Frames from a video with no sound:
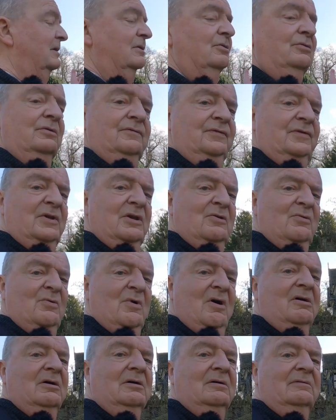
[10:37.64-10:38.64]
good
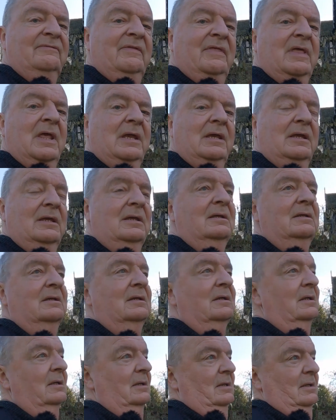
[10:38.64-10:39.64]
view of the
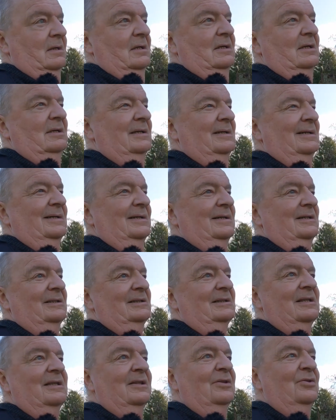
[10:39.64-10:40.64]

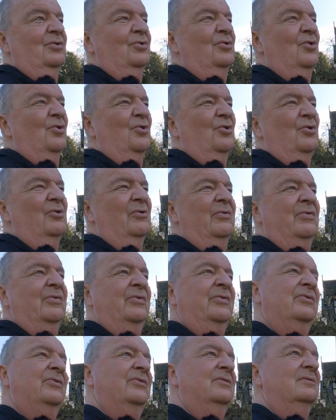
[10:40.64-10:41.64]

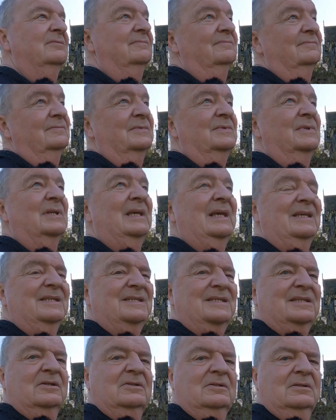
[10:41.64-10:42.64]
north-eastern
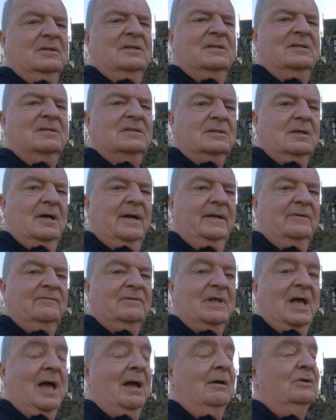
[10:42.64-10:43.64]
side of
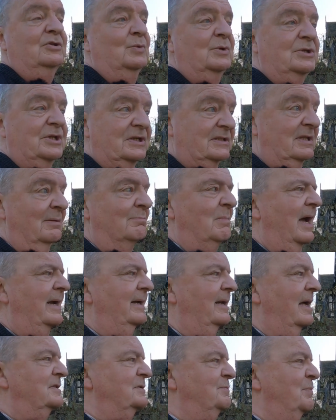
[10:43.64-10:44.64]
the house, which is the
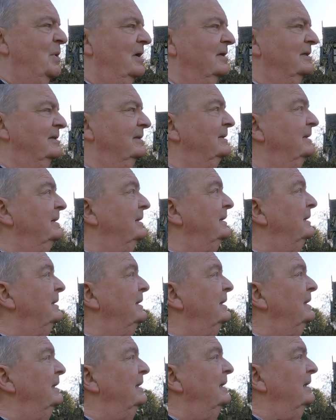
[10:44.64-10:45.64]
main aspect.
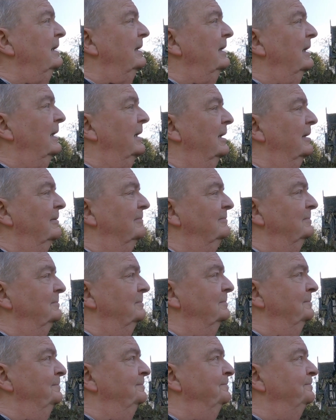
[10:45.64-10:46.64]

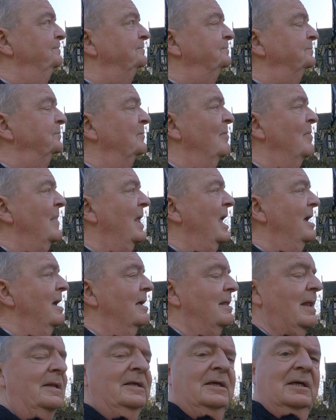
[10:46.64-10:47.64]

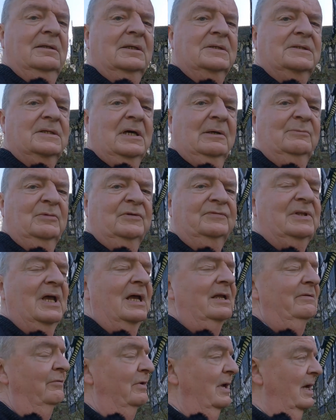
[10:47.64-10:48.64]
At any other time of
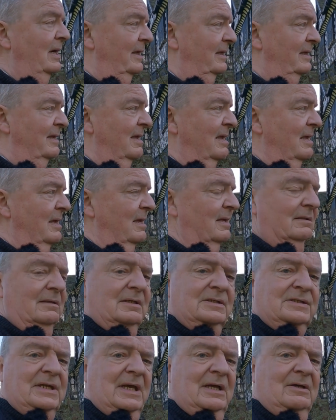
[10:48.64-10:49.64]
day, really,
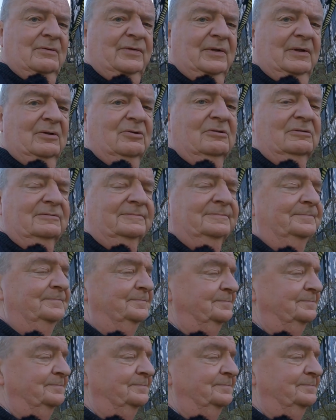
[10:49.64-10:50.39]
the south lawn,